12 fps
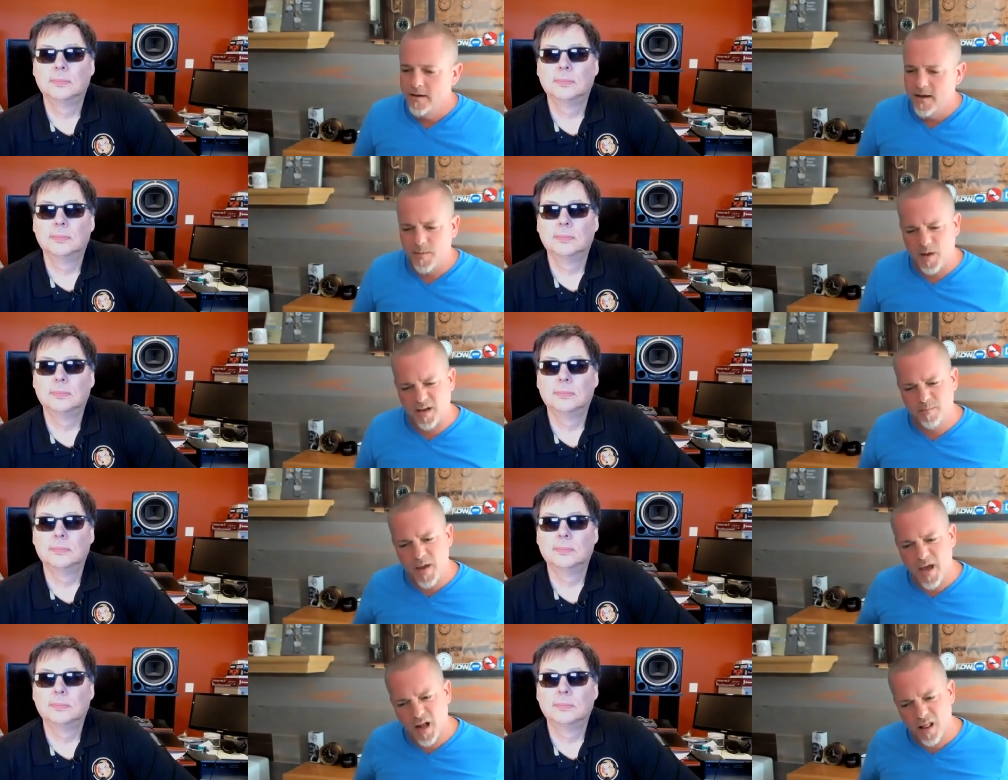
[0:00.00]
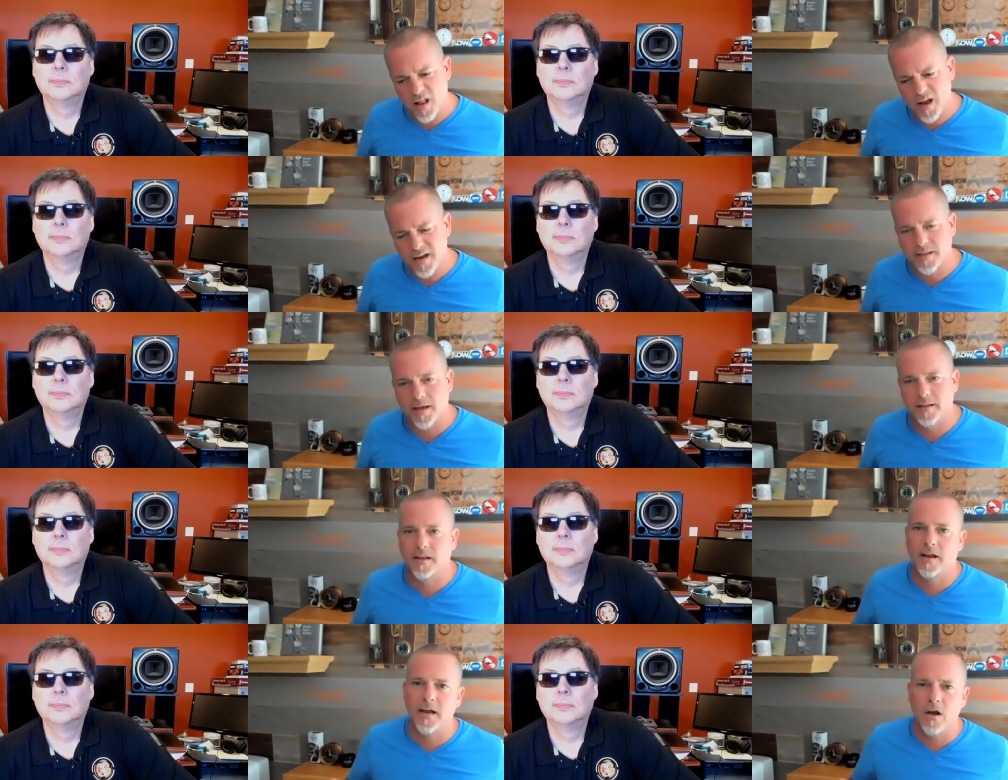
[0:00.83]
Speaker 1: And I'm like, man, I like that. And
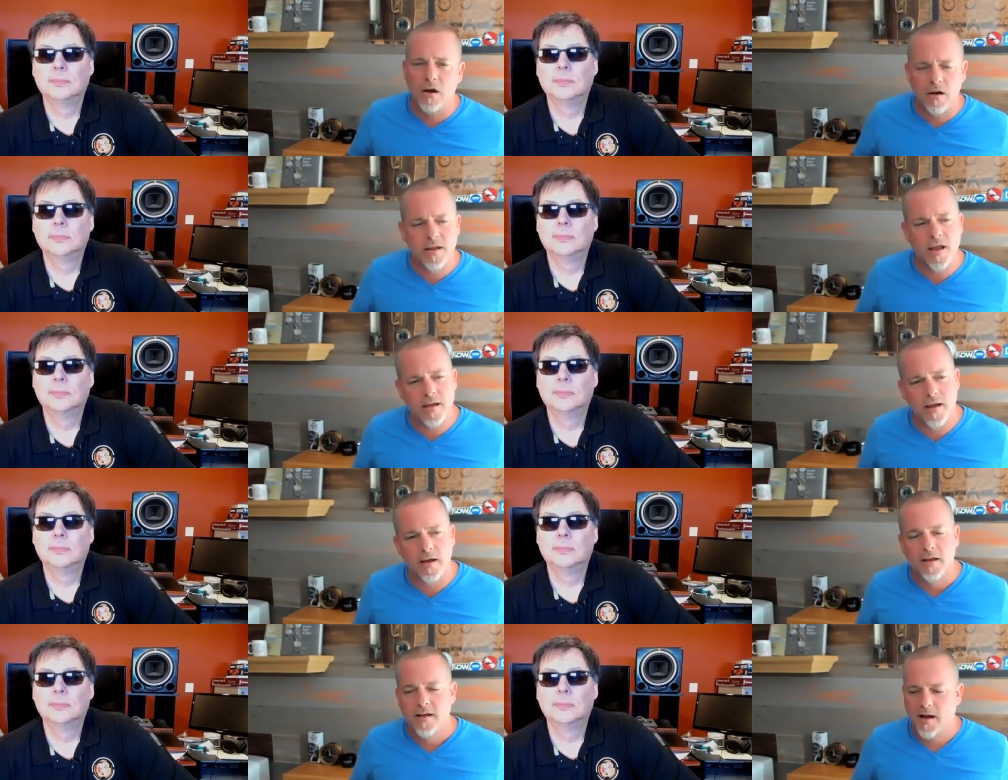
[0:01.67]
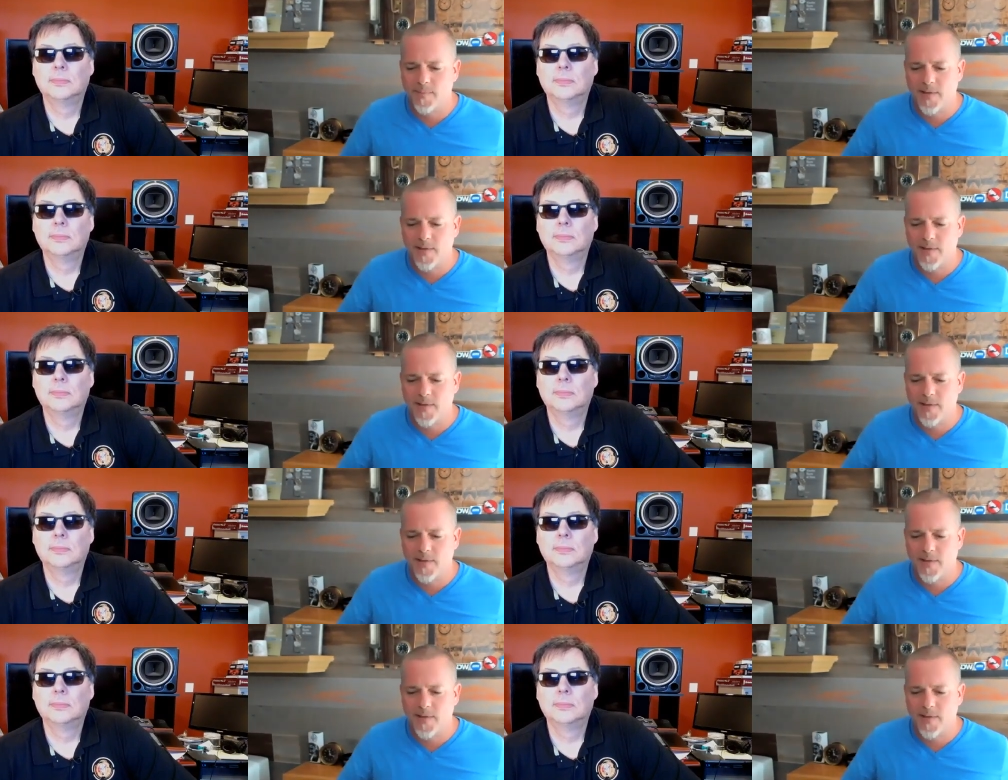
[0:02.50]
they're like, oh yeah, yeah. I'm